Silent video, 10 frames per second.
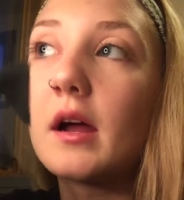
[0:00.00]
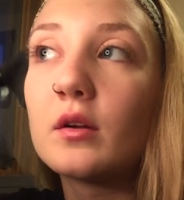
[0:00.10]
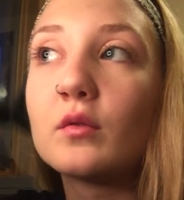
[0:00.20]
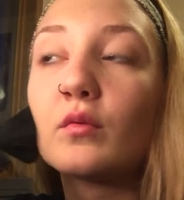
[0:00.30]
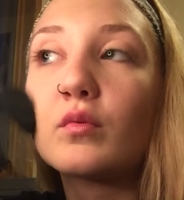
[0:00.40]

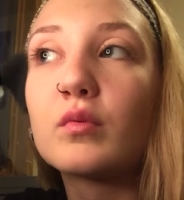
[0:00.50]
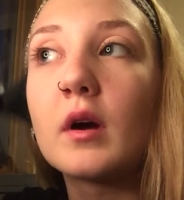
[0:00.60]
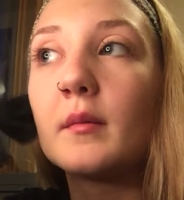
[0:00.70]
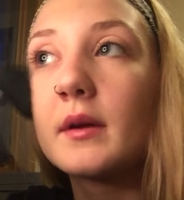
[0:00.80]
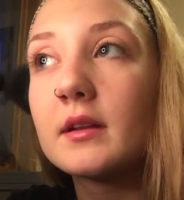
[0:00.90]
don't
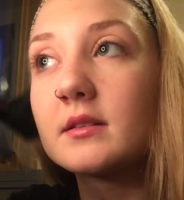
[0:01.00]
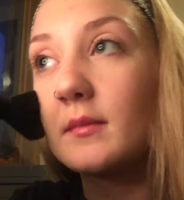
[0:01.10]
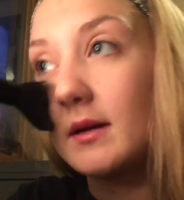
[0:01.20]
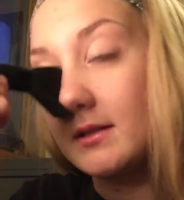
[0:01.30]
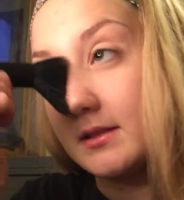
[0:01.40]
rub it into
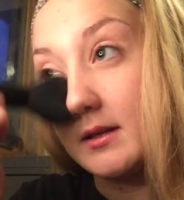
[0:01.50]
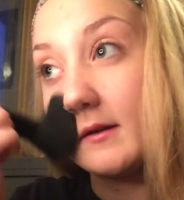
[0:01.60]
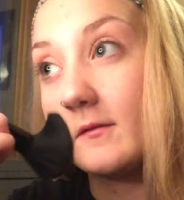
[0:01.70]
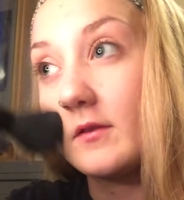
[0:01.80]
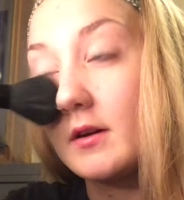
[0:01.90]
my
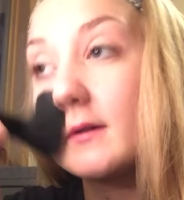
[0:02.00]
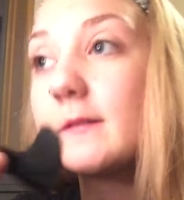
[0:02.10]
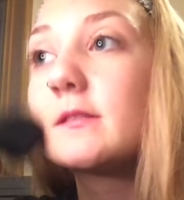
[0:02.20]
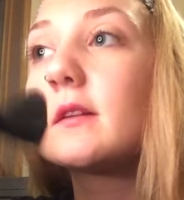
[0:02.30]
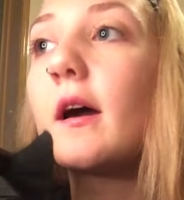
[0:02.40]
skin first.